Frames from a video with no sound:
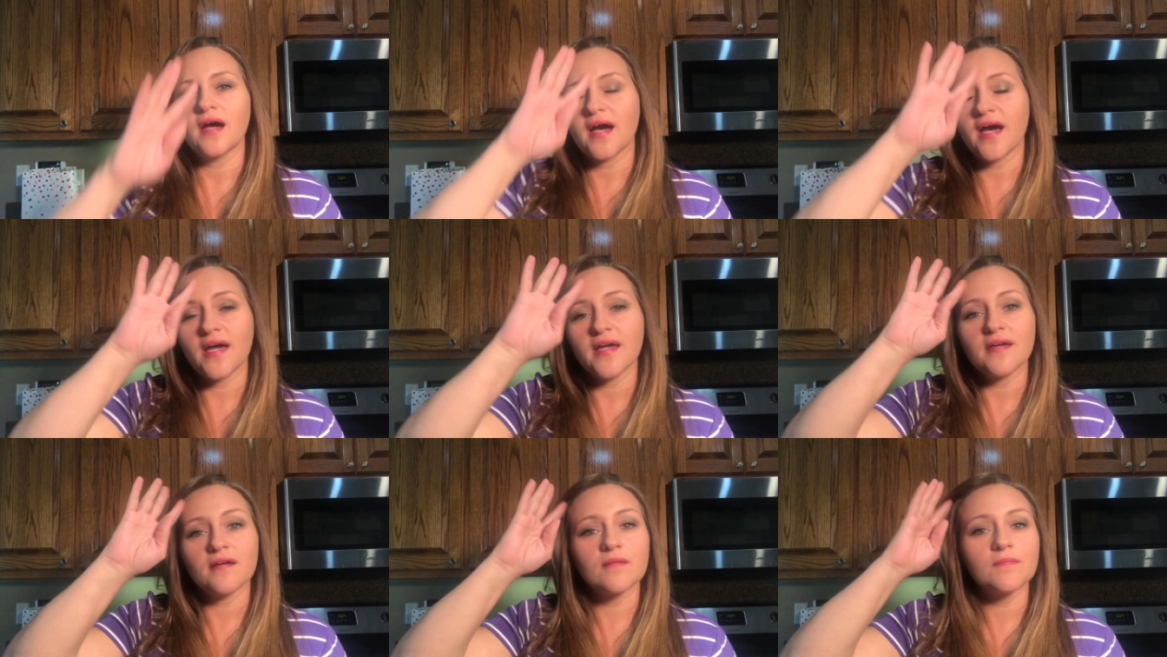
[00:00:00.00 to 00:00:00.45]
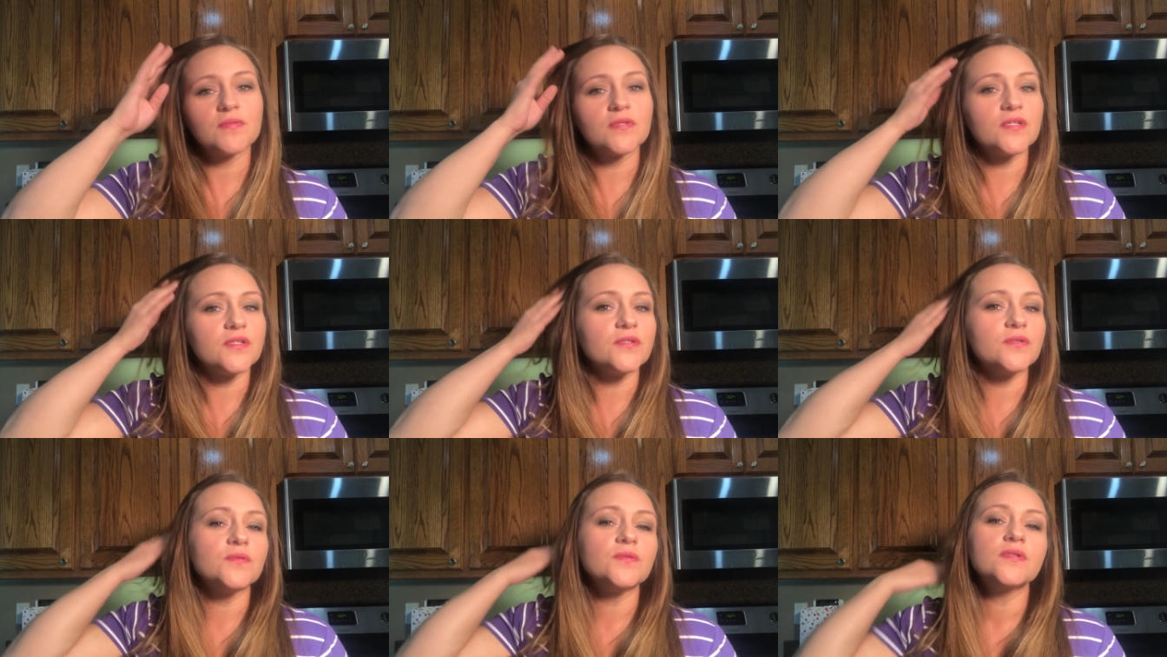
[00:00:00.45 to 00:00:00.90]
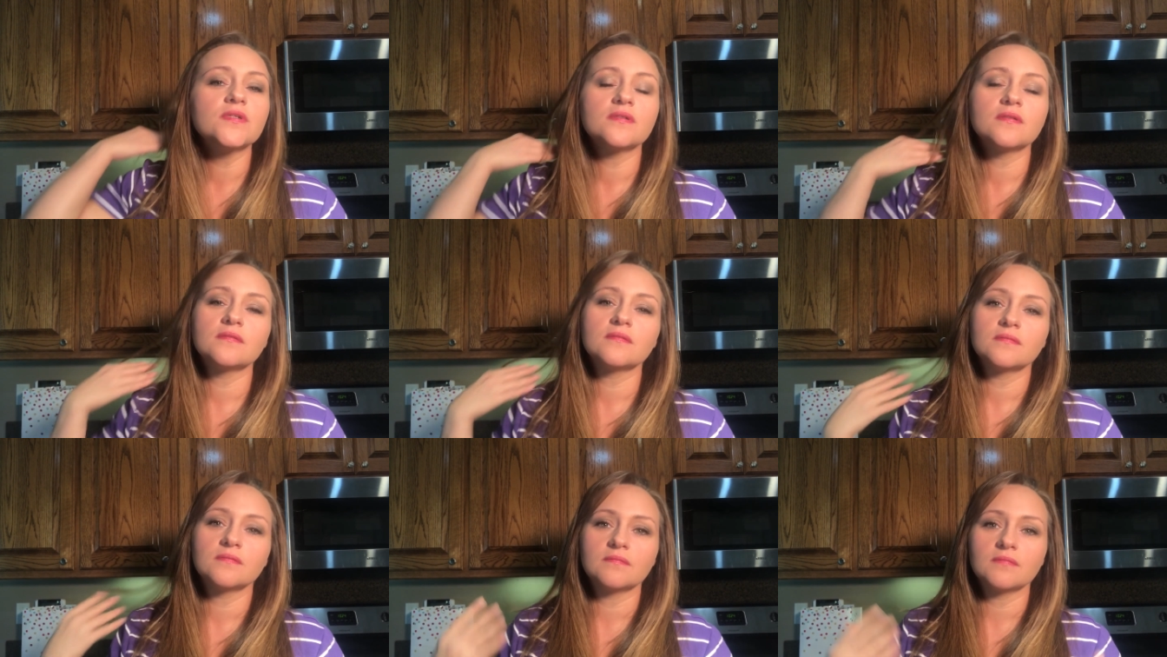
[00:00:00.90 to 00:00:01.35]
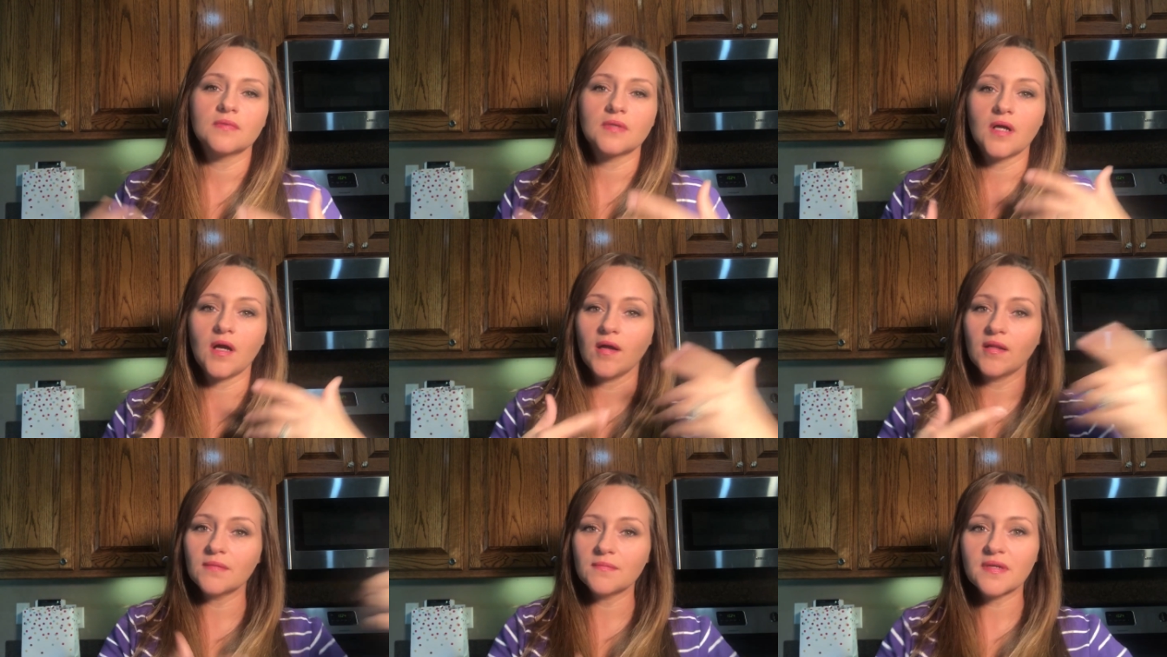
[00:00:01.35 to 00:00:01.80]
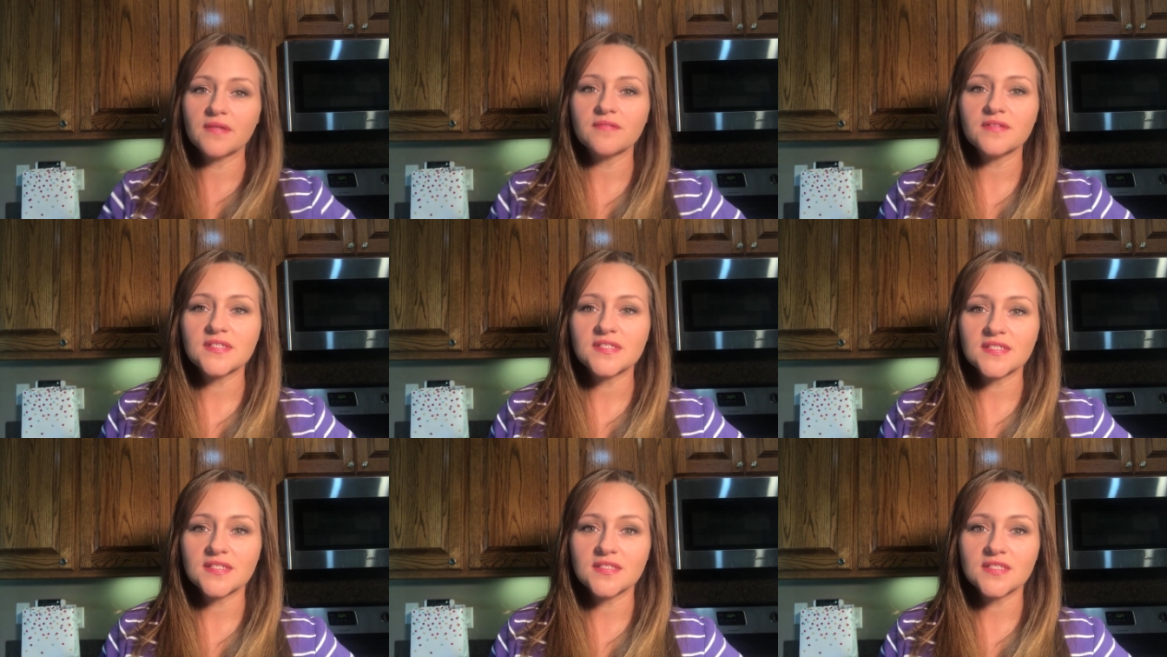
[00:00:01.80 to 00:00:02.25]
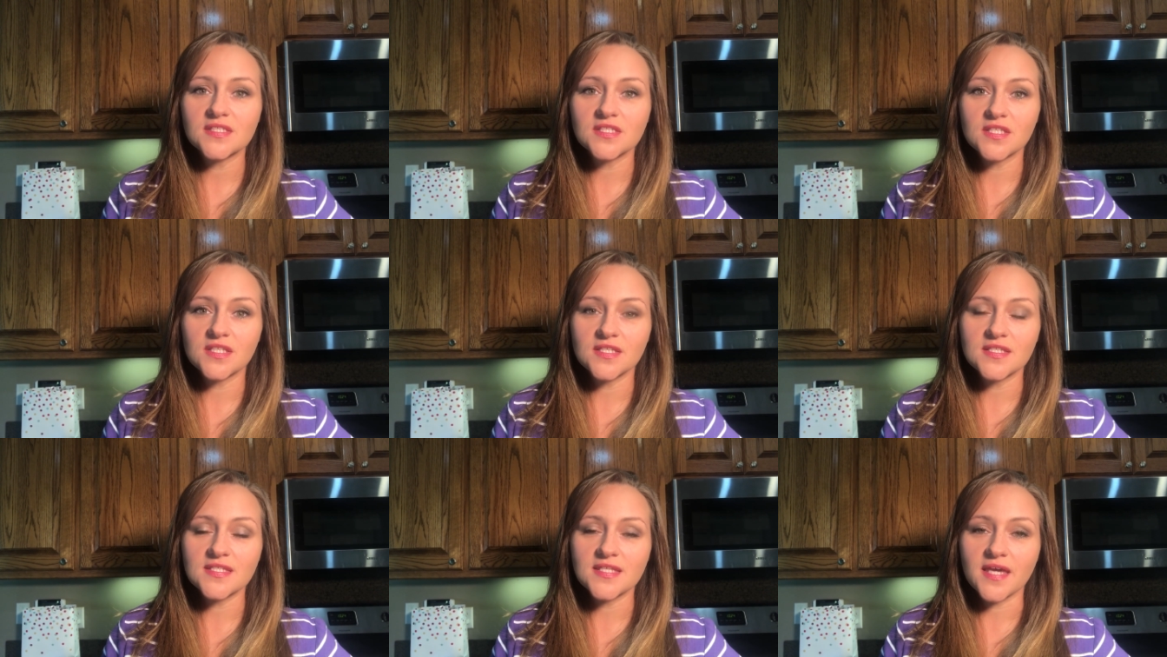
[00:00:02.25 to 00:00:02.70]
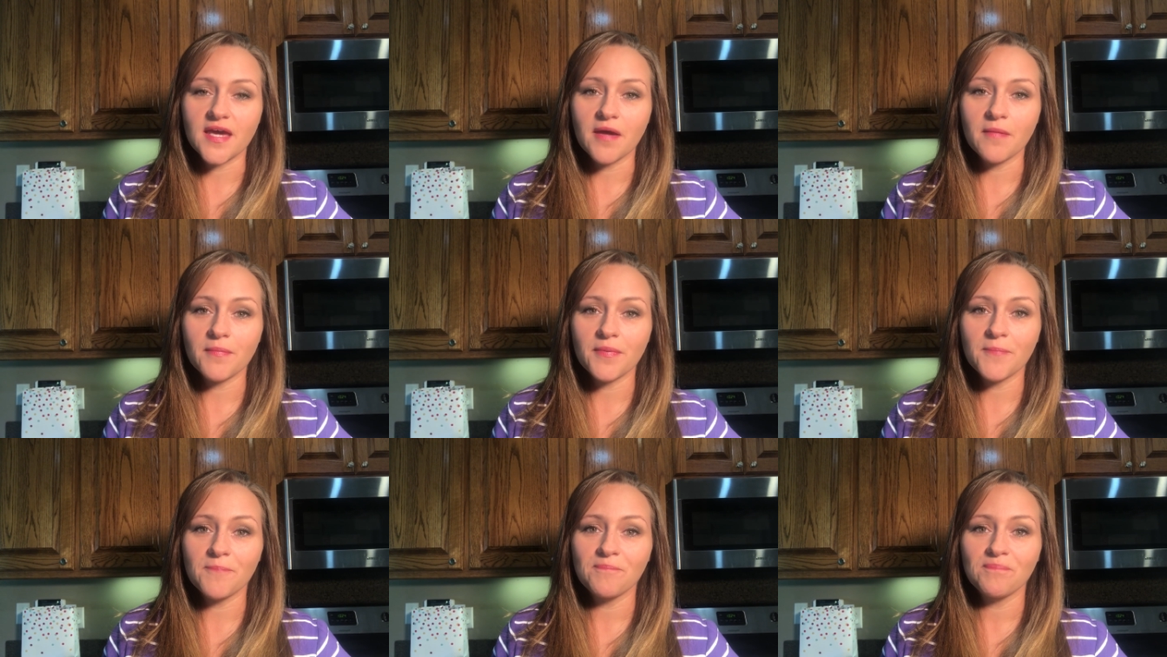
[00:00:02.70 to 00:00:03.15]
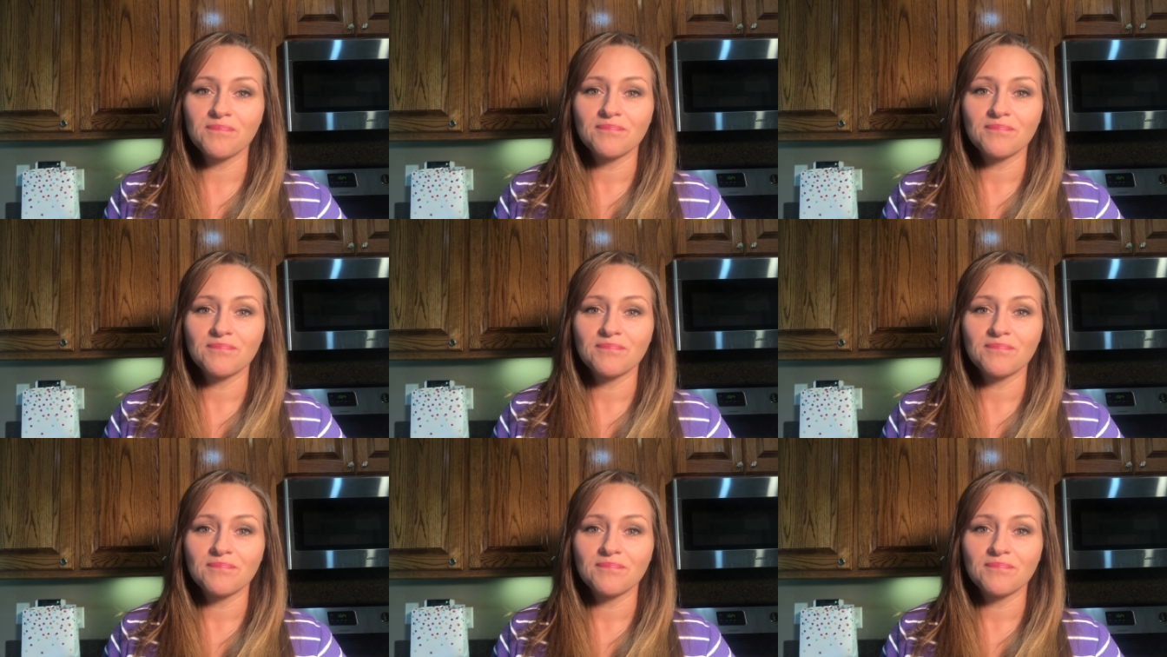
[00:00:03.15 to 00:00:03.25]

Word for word: I upload all of my receipts to this app,